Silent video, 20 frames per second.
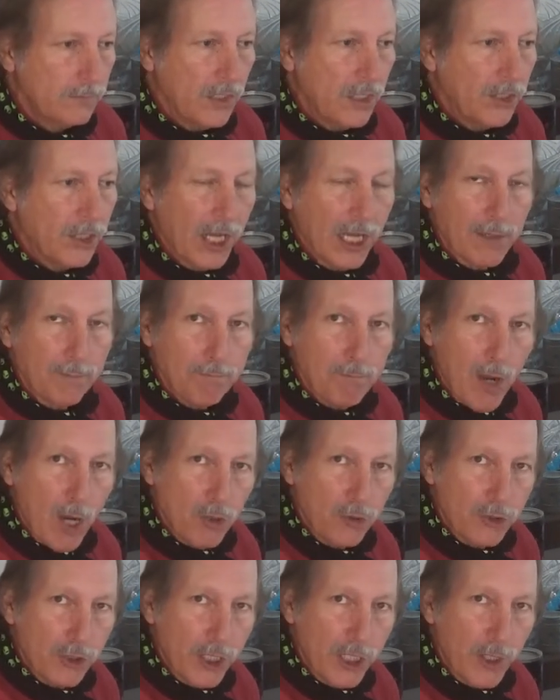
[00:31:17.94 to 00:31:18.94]
take
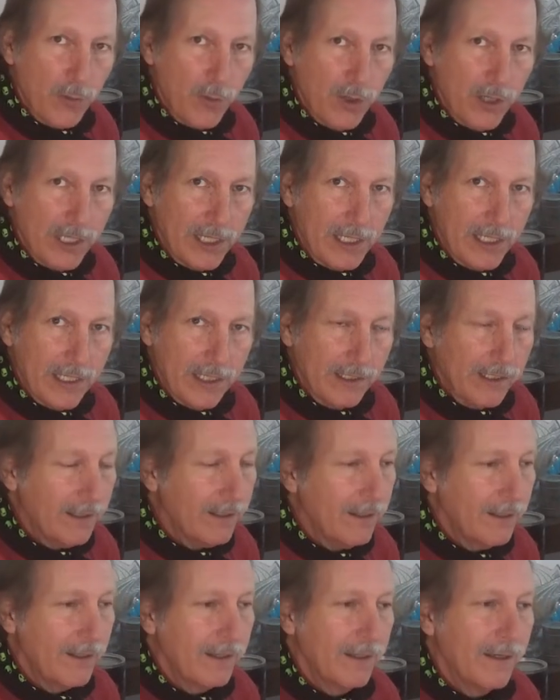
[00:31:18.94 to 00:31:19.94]
motion at one end,
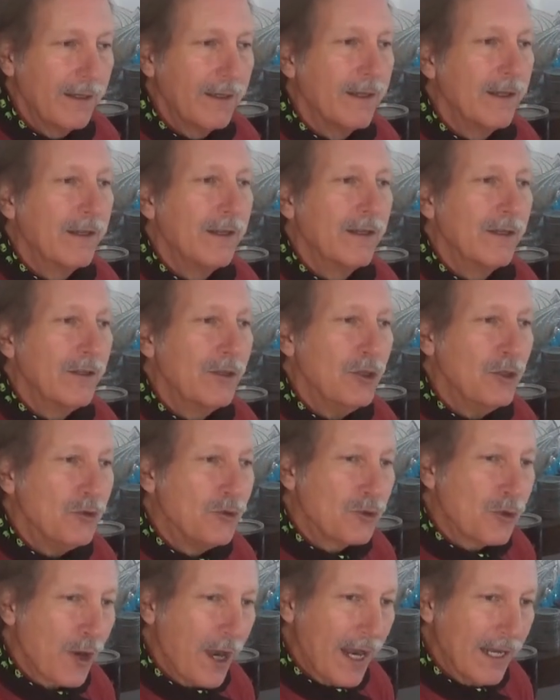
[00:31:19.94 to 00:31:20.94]
you
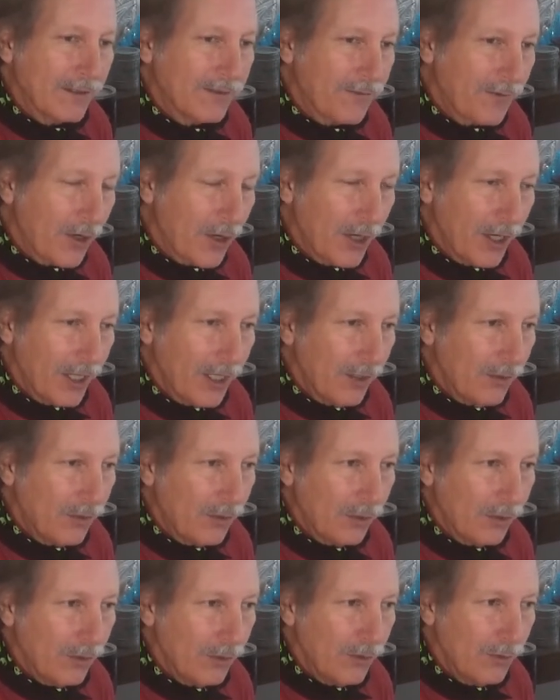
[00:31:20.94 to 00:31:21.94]
transfer it
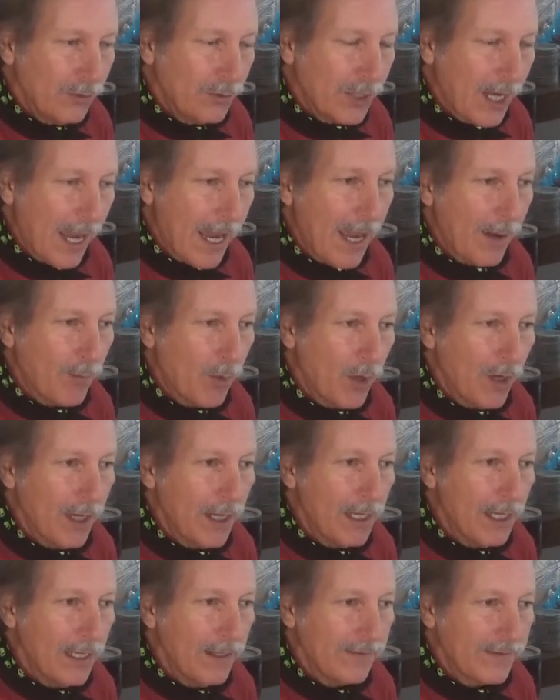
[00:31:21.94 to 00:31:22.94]
into time
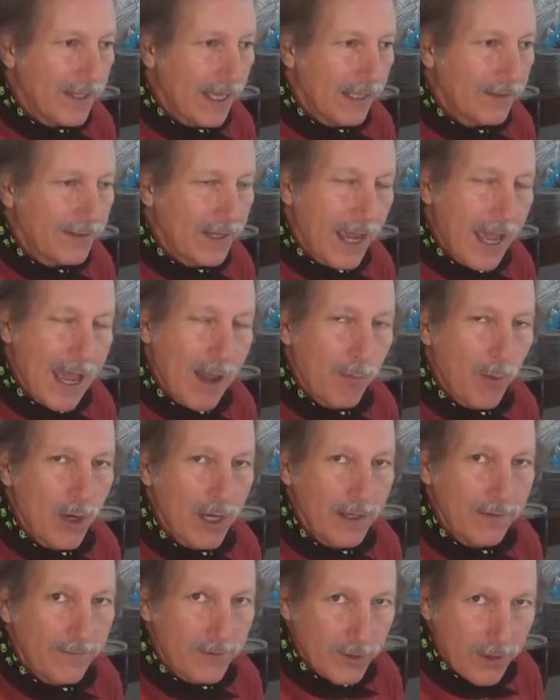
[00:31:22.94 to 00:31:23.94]
waves, that time
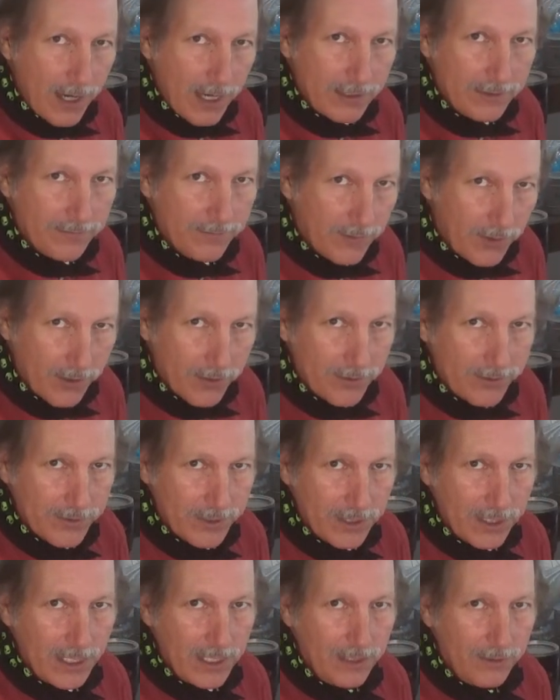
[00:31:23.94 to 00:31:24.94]
wave transfers
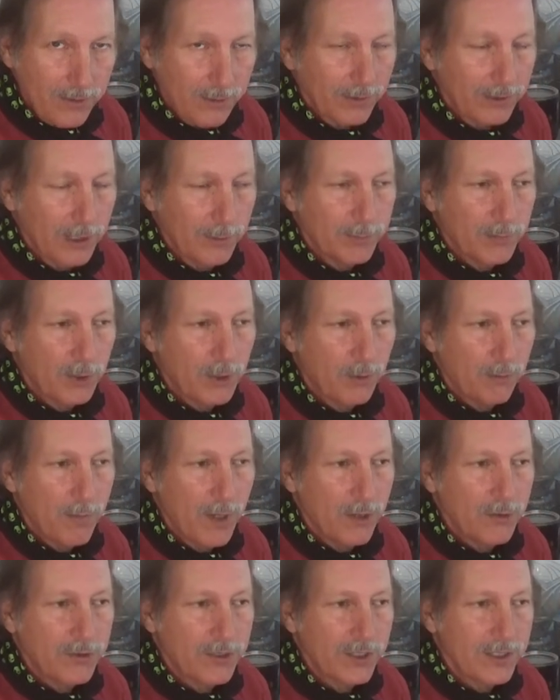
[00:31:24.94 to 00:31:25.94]
it into elliptical
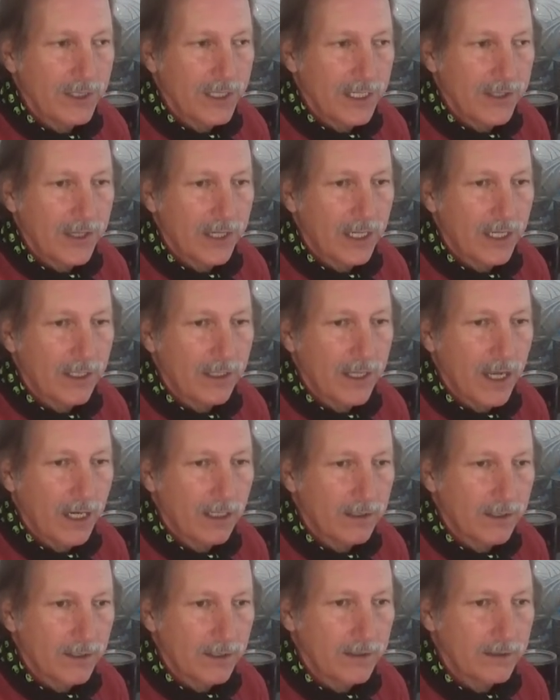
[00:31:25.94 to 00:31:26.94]
motion in the
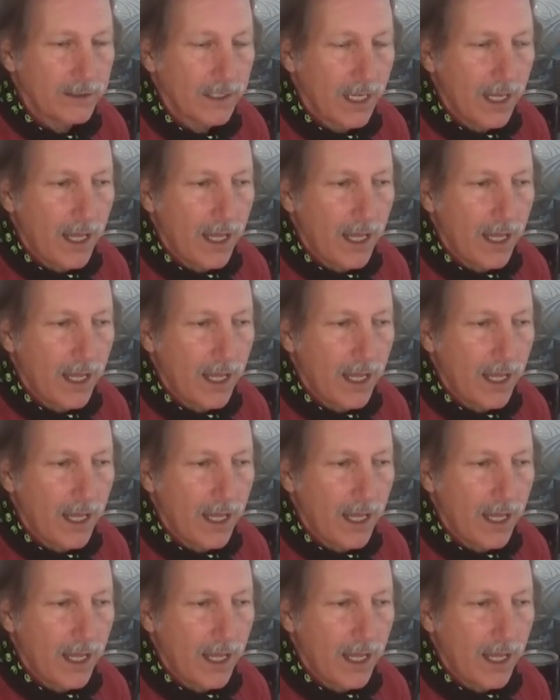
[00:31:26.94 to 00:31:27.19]
conductors.